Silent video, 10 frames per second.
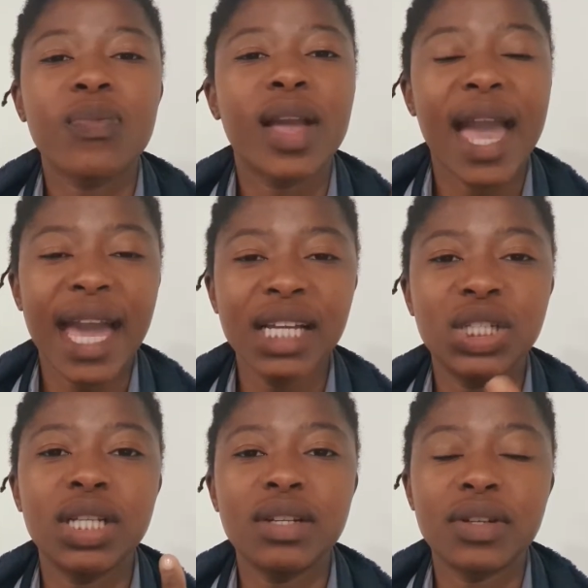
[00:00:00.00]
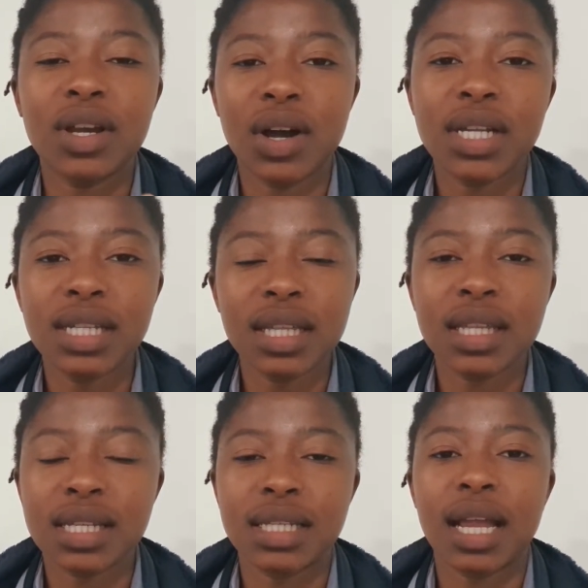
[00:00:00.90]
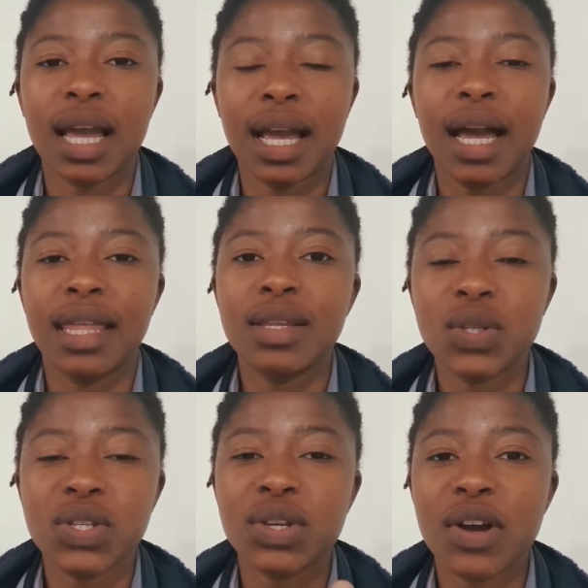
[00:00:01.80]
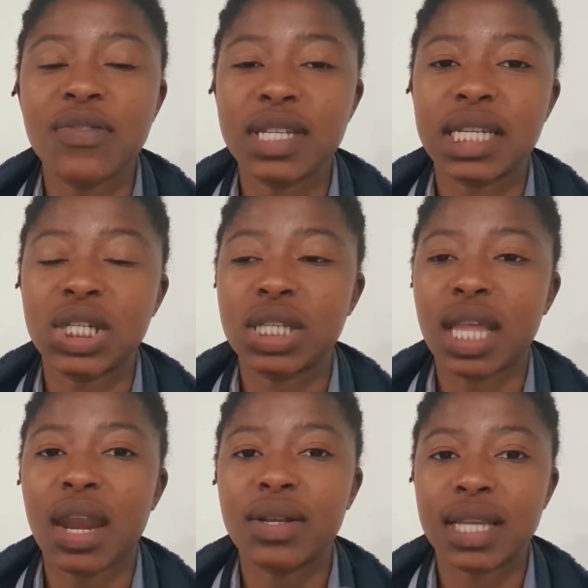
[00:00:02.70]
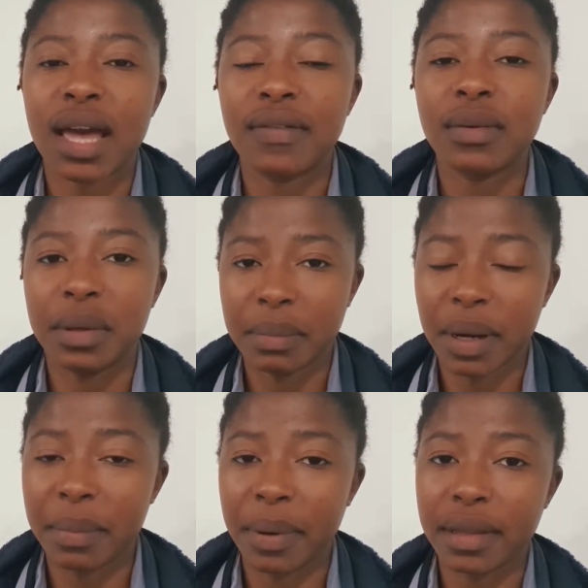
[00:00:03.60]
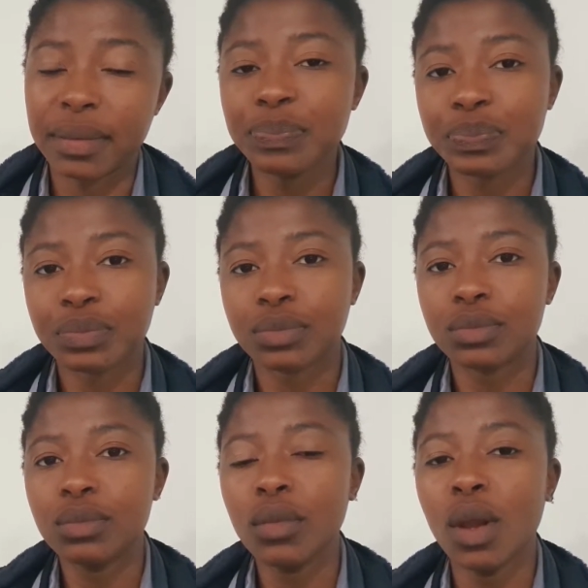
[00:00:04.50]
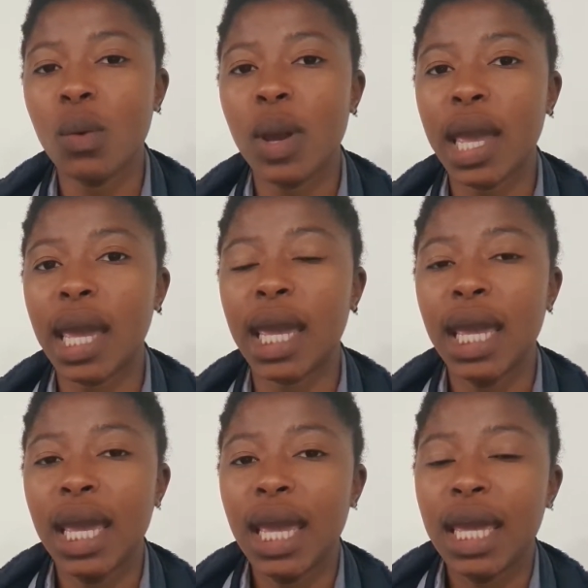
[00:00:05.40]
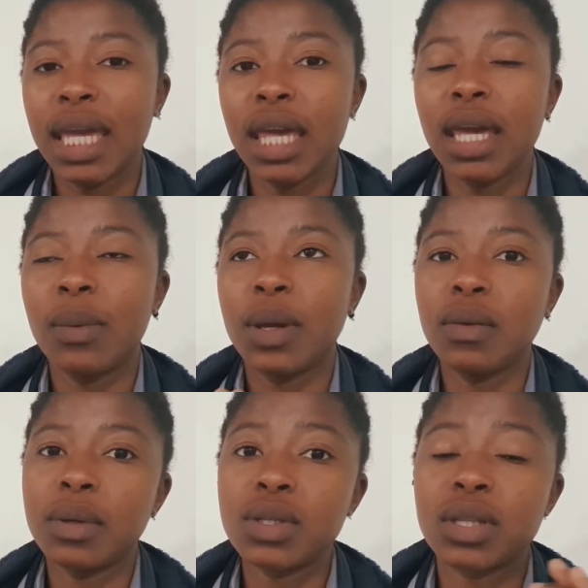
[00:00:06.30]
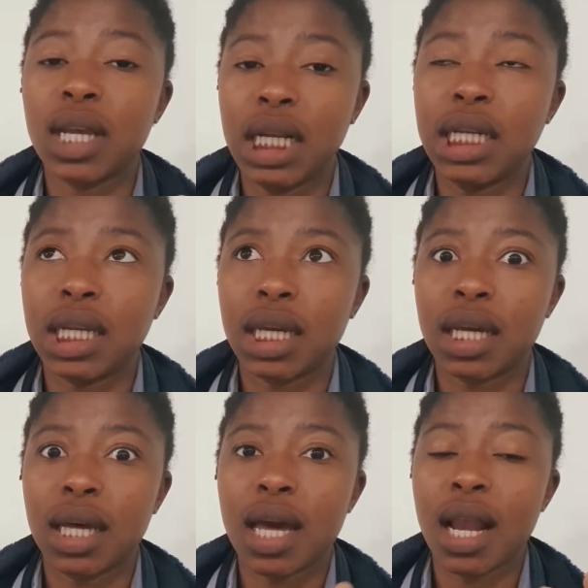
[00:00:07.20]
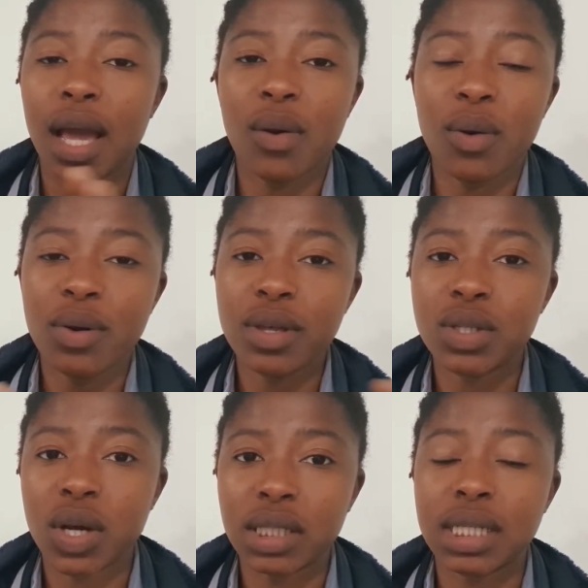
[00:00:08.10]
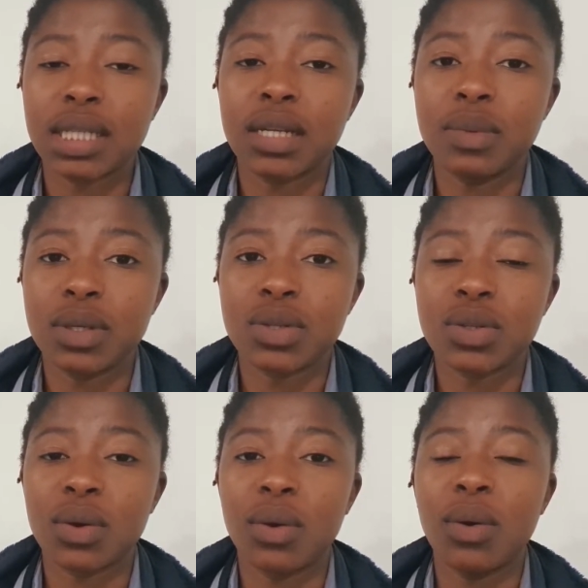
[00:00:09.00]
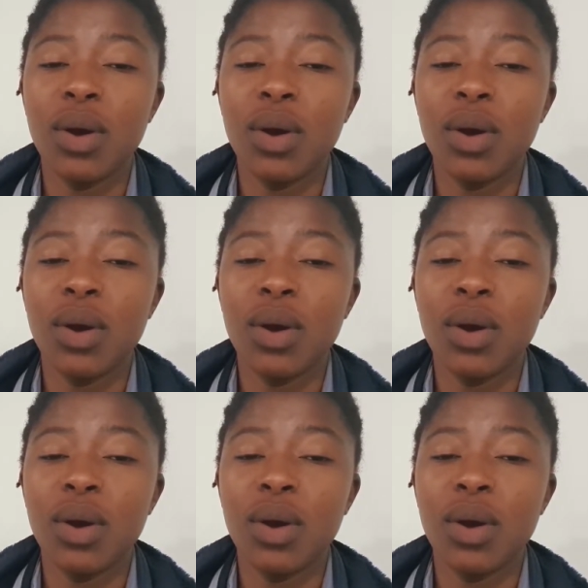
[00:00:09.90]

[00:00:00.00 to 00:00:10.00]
Actually, regarding this, like, this was a conversation that I was having with my brother, where when we went to the clinic, like, all the doctors that we saw